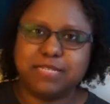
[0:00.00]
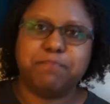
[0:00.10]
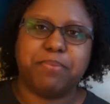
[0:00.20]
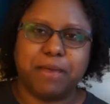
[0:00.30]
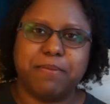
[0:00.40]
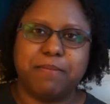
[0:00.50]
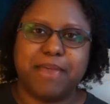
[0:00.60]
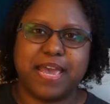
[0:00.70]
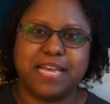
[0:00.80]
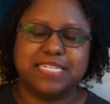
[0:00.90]
this
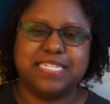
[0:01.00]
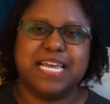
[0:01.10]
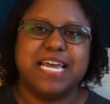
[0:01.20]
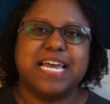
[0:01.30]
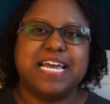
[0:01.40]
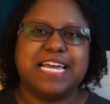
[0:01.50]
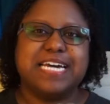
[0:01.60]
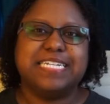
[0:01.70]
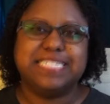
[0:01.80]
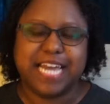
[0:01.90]
puppy makes
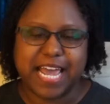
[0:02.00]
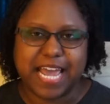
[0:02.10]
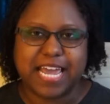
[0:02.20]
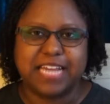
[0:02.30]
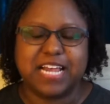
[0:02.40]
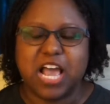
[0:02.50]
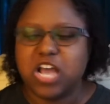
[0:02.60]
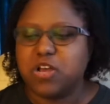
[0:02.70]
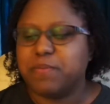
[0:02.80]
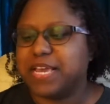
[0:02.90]
contained,
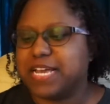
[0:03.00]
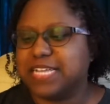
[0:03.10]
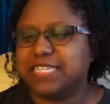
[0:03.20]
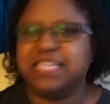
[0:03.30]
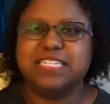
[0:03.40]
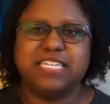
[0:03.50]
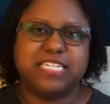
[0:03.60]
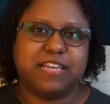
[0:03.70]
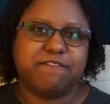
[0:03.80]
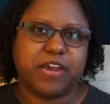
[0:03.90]
because
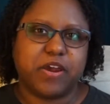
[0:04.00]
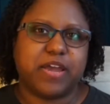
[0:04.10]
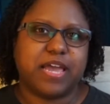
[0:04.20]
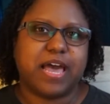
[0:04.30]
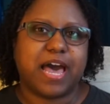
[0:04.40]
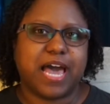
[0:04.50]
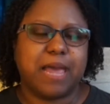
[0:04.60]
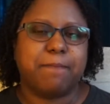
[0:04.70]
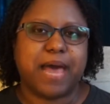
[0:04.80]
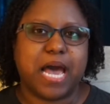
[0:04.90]
this is a very
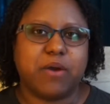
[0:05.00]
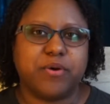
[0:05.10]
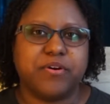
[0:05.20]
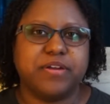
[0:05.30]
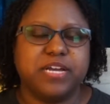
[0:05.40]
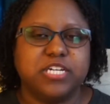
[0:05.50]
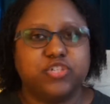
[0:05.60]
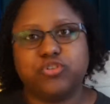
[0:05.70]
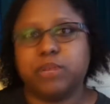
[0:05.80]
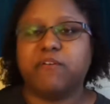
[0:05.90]
high powered
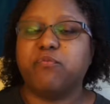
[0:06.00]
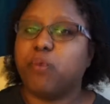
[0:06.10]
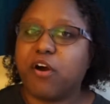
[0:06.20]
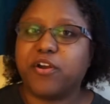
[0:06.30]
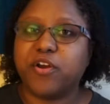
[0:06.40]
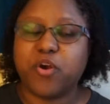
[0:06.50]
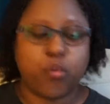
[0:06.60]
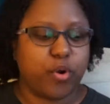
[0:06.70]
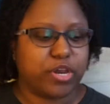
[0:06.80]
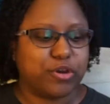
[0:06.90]
stream of
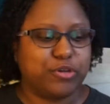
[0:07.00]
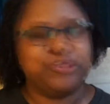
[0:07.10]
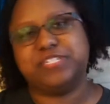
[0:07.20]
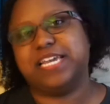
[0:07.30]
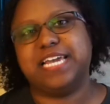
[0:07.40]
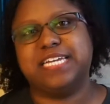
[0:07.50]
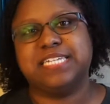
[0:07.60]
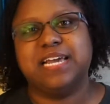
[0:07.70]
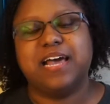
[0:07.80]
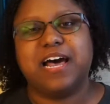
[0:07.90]
water when you're using
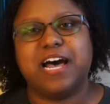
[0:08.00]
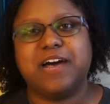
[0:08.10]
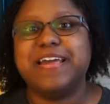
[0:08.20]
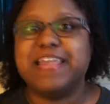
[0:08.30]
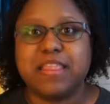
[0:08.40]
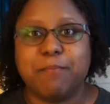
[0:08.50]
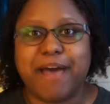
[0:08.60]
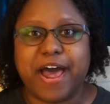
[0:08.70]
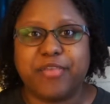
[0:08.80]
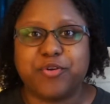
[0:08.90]
it in
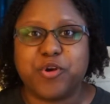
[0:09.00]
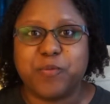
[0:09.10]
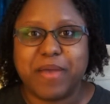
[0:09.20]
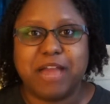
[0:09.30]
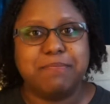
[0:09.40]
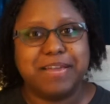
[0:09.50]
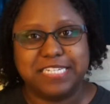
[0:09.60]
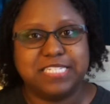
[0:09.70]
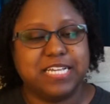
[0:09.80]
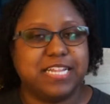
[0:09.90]
the bathroom. And
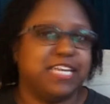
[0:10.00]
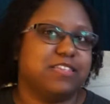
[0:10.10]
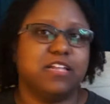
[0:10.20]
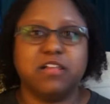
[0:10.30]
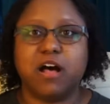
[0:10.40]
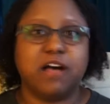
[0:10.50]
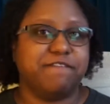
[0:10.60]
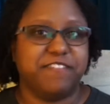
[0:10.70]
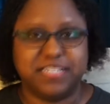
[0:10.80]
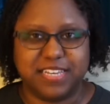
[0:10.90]
basically the
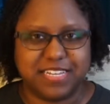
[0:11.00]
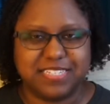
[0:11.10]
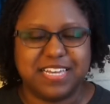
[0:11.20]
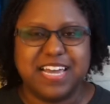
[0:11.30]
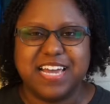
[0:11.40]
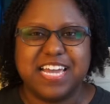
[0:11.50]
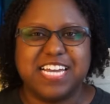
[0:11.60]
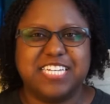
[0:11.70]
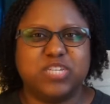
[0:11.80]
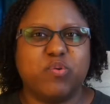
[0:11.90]
law of physics
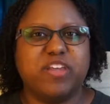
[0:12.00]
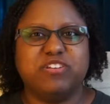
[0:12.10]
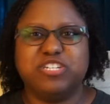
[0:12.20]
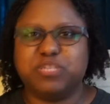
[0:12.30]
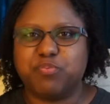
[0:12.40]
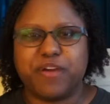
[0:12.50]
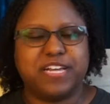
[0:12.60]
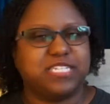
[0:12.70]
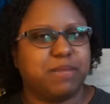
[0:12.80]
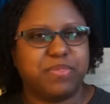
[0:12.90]
is when you
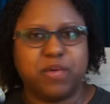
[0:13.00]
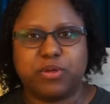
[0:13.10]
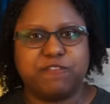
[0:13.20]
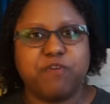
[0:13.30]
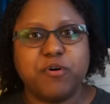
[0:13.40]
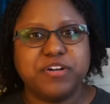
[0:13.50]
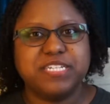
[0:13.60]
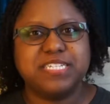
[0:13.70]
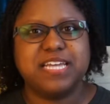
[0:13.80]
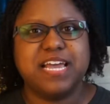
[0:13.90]
spray something with
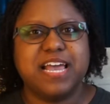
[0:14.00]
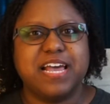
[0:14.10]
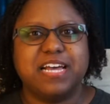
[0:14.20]
force